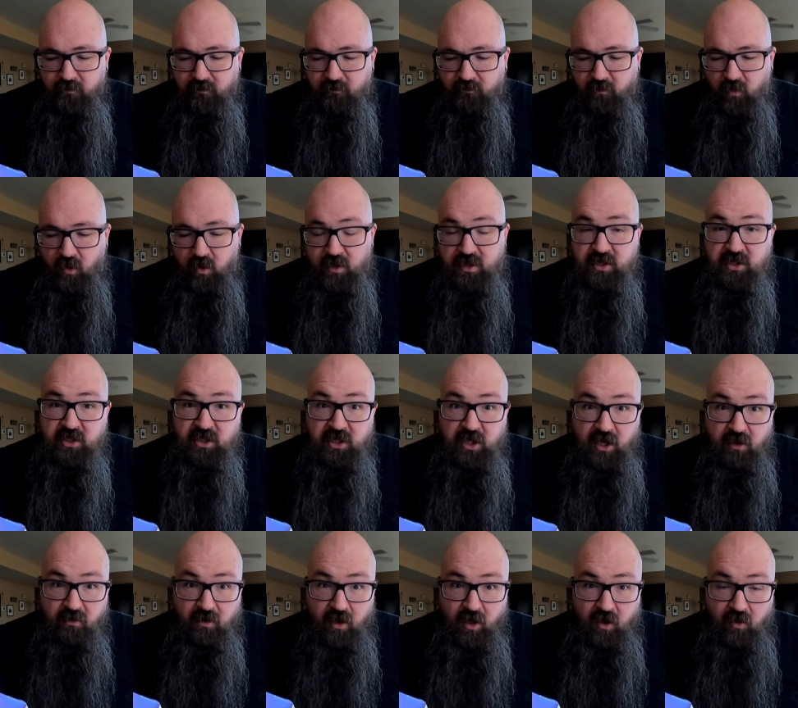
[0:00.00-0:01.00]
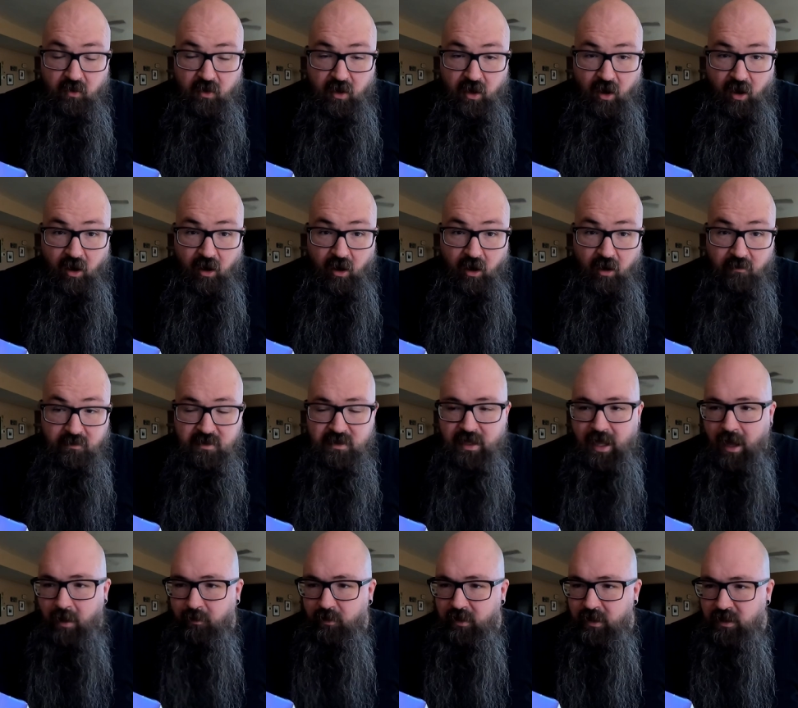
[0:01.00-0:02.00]
for zero carbs,
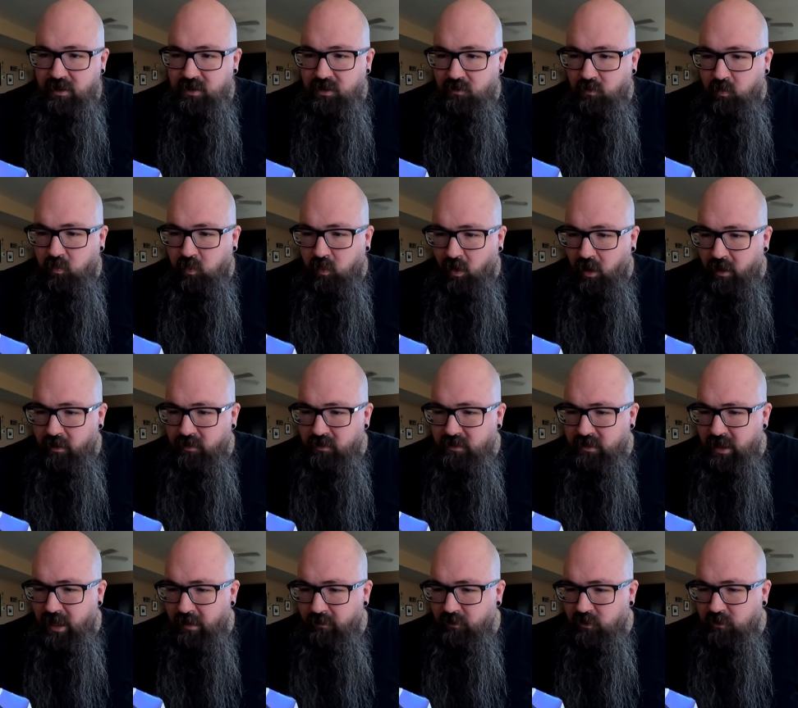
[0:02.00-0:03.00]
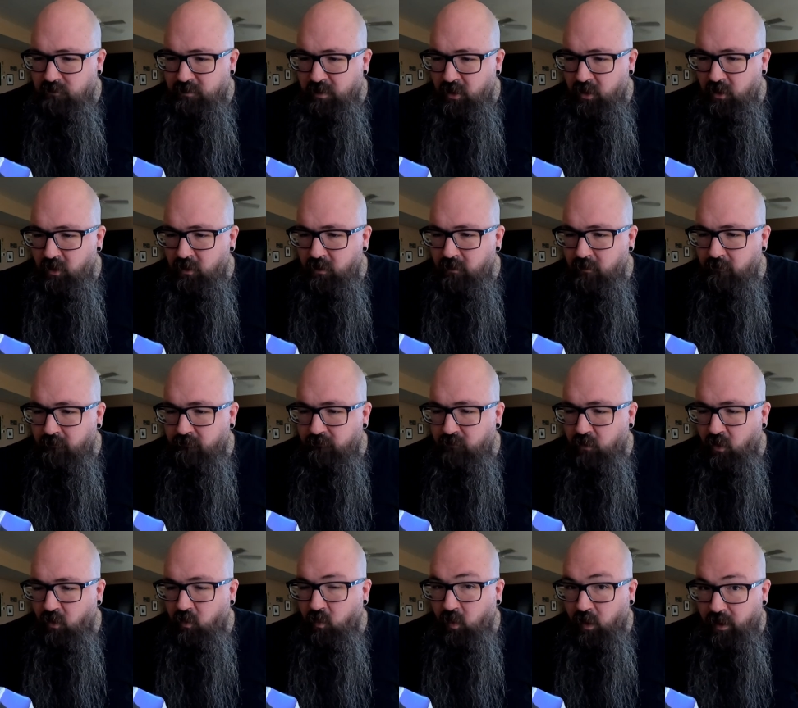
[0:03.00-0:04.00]
that one is one tablespoon
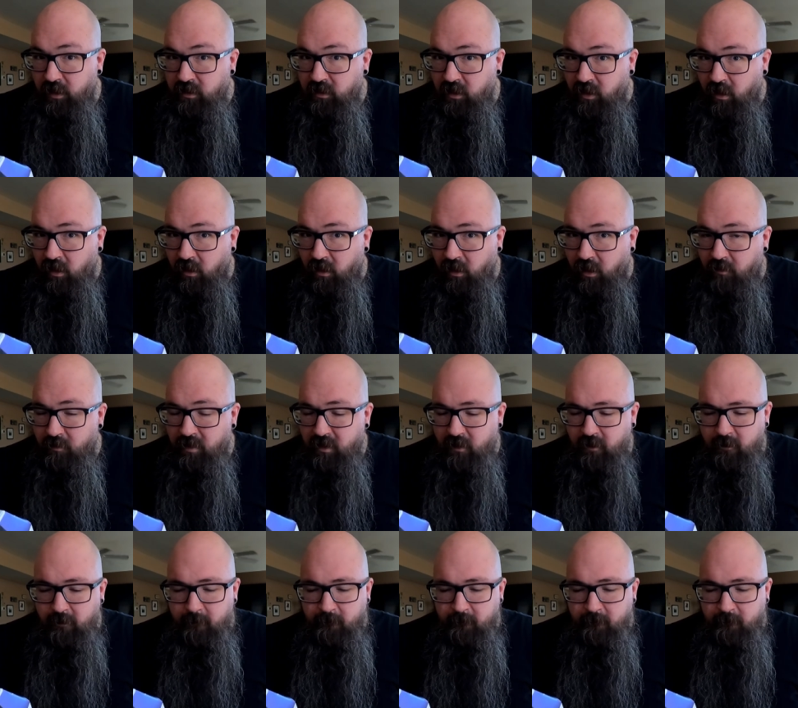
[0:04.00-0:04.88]
for one carb.